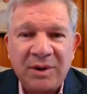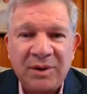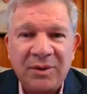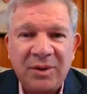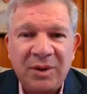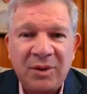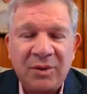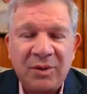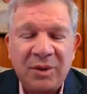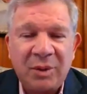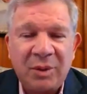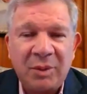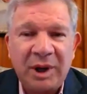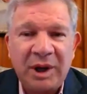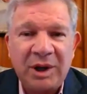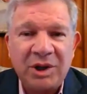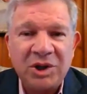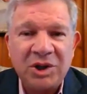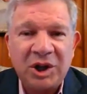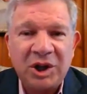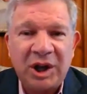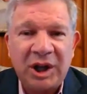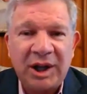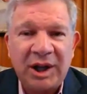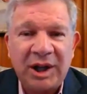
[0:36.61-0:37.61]
of
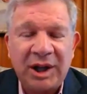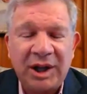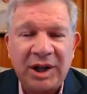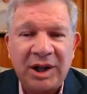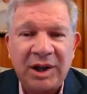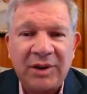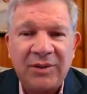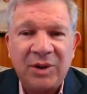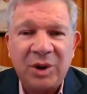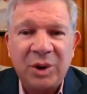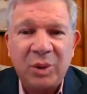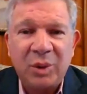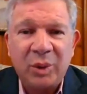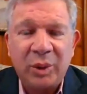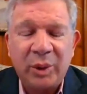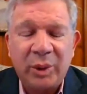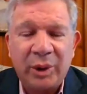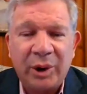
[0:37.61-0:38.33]
information I can give you with